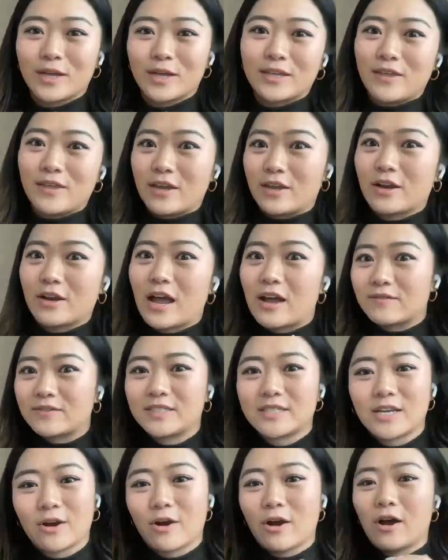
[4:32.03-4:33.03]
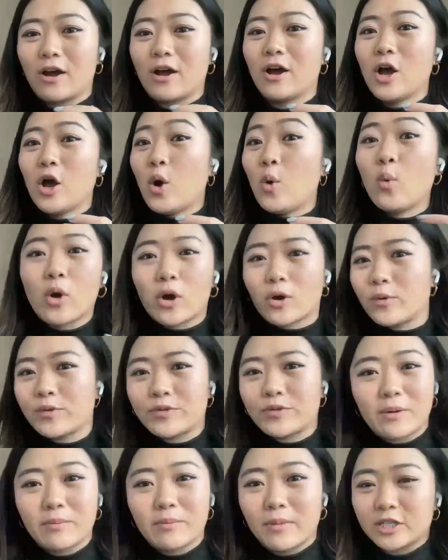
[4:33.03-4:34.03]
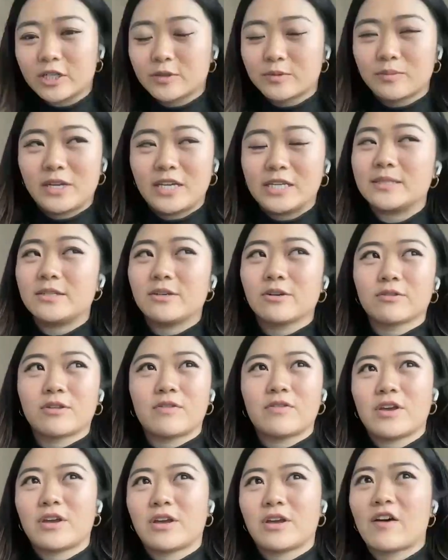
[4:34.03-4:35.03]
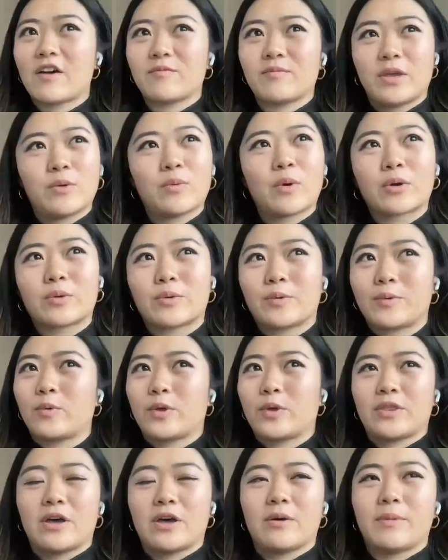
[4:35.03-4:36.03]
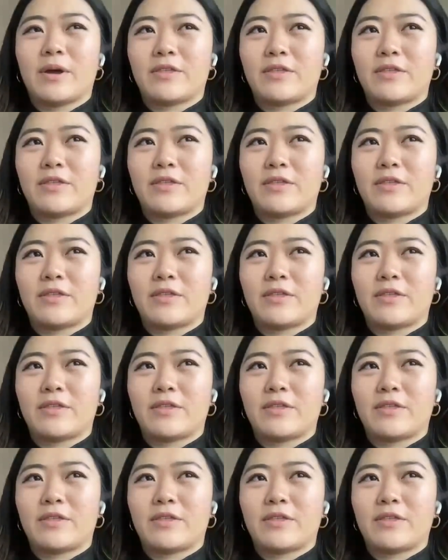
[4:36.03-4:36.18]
like they could have Sarah work with them much easier than they could have me work with them.